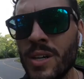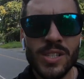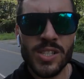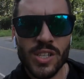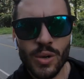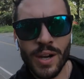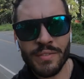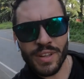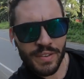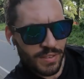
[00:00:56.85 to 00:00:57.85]
So I've
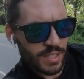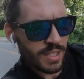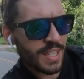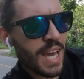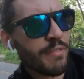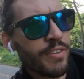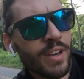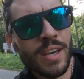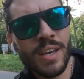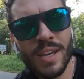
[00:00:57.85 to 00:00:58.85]
left the
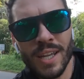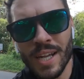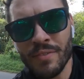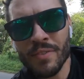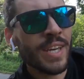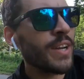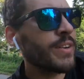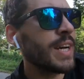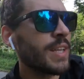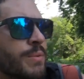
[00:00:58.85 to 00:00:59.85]
cafe and I've carried down the